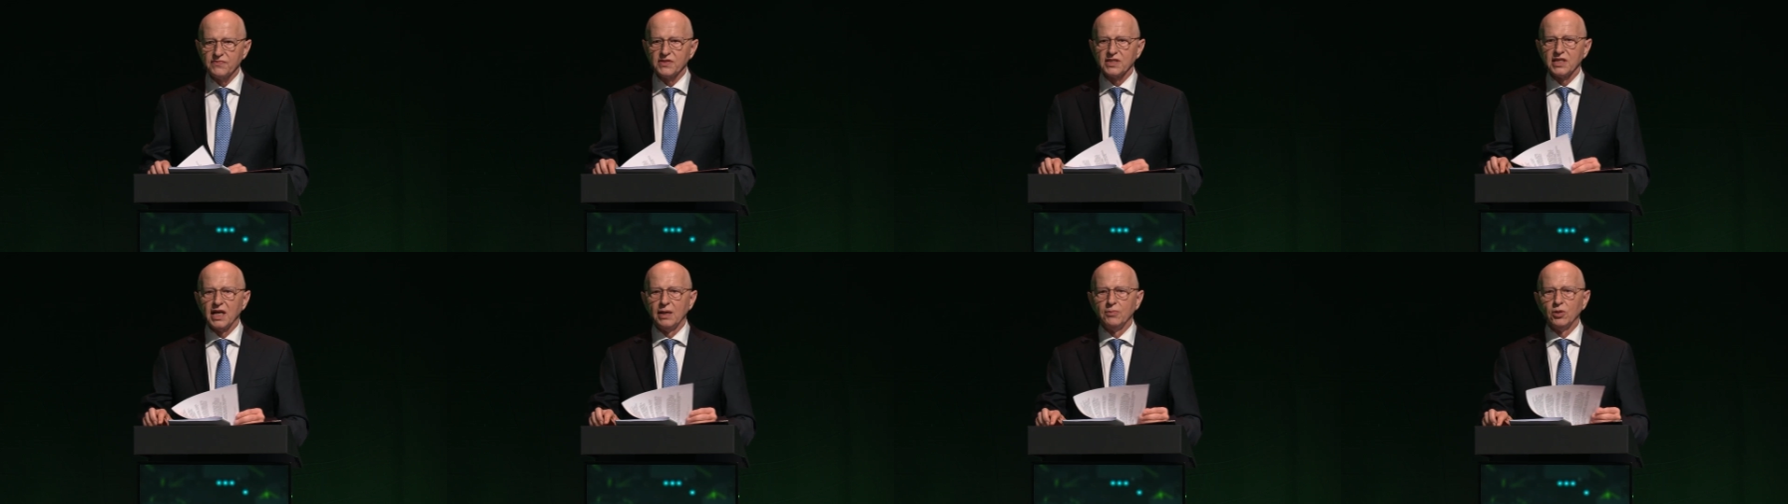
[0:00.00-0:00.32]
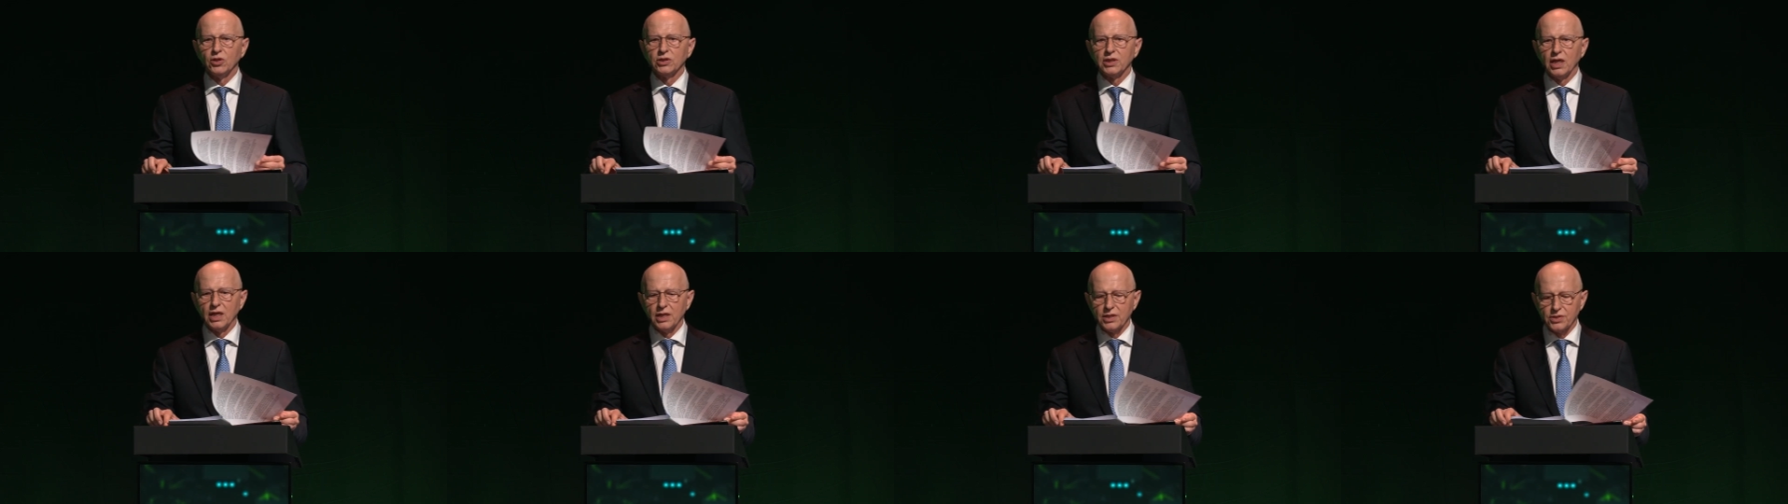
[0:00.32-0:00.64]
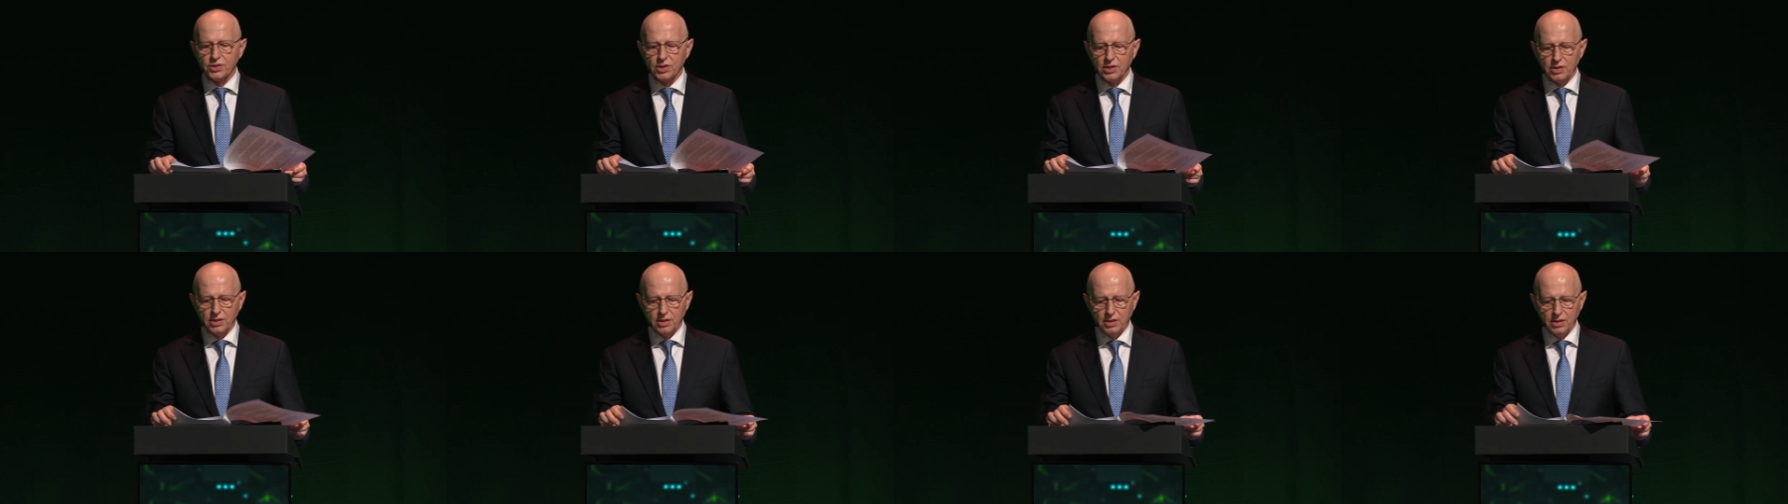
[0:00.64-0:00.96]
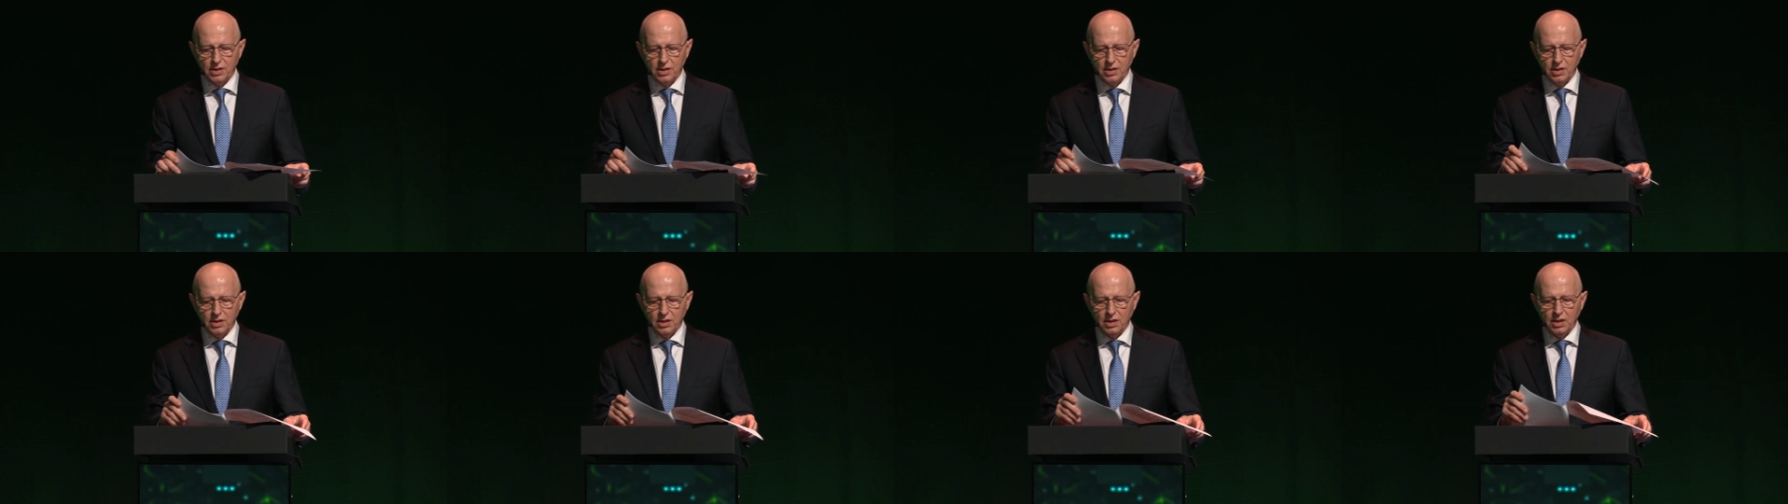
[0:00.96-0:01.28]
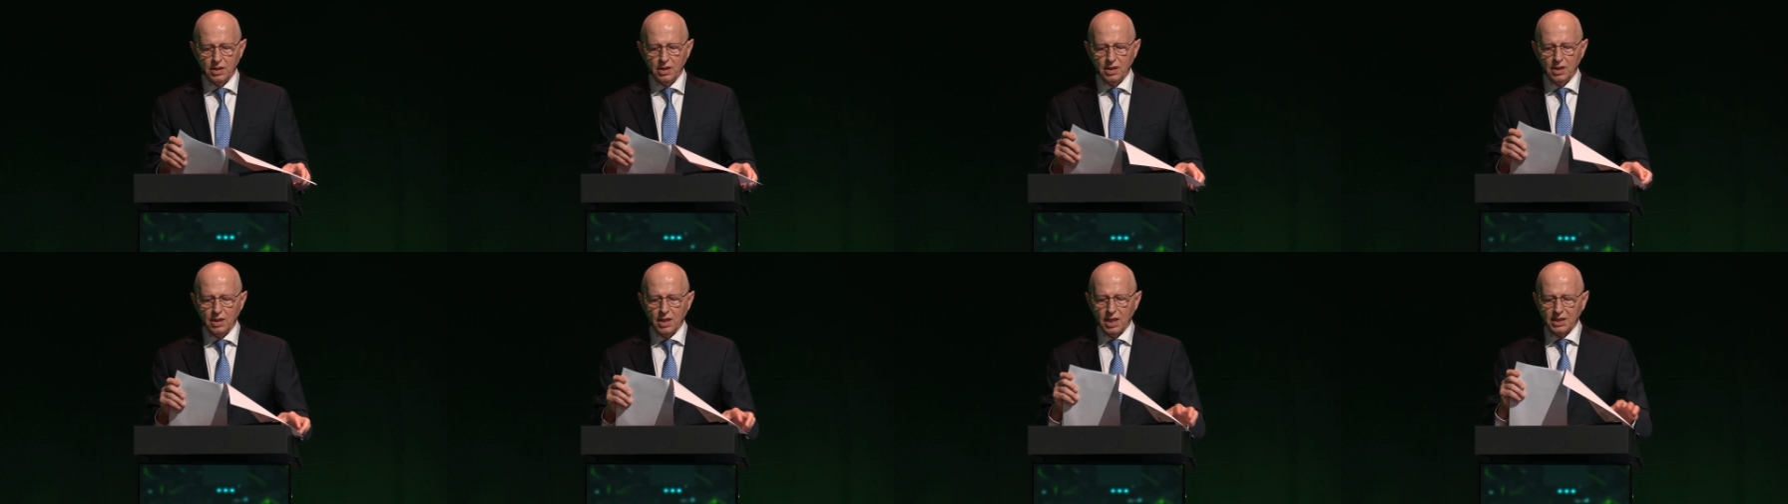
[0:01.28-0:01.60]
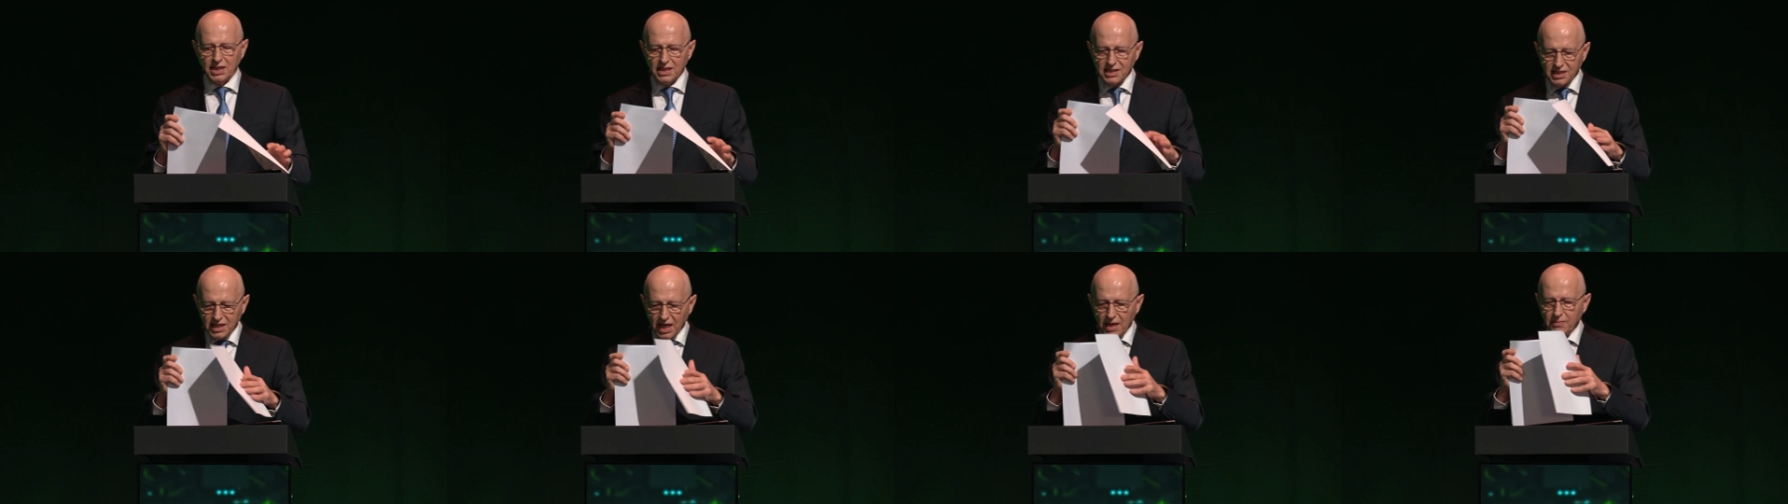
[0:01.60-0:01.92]
sabotage. At
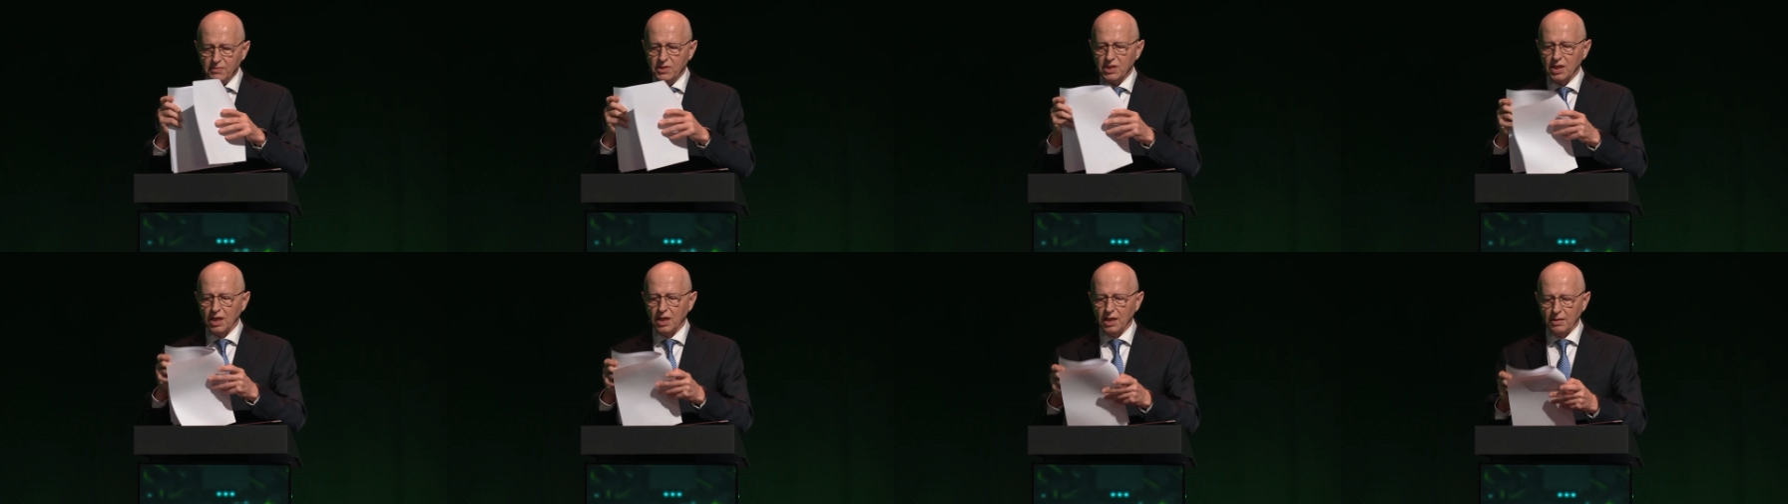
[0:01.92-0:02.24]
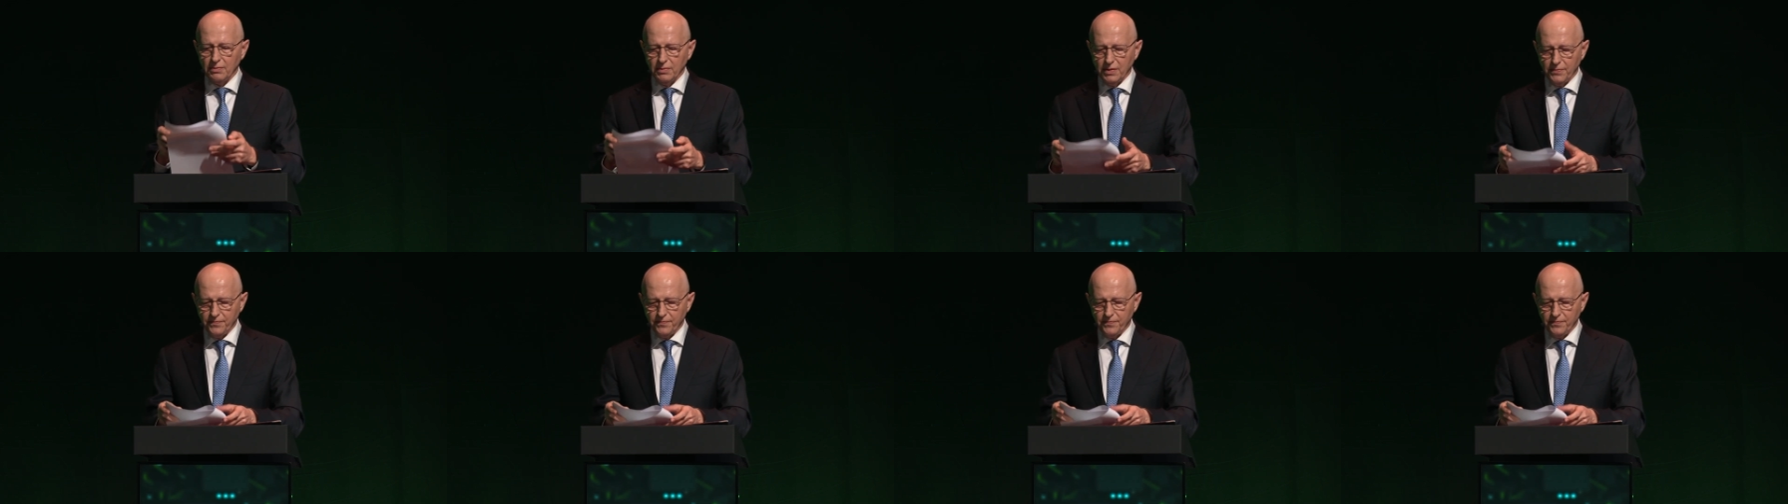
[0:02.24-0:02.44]
the same time,